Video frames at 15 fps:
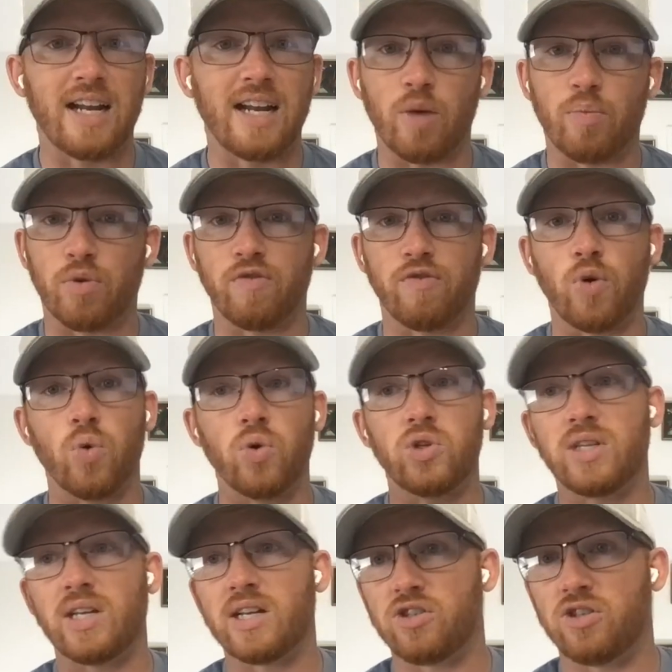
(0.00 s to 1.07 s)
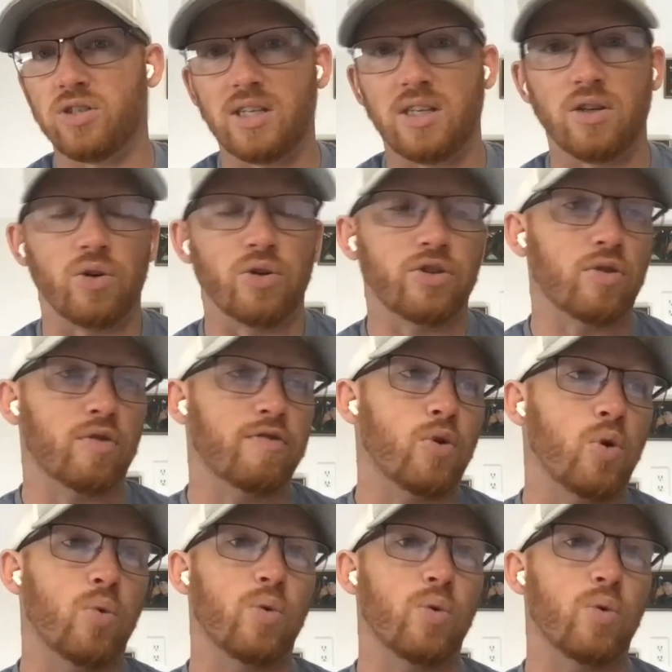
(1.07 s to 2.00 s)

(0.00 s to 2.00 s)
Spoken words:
up or /deals or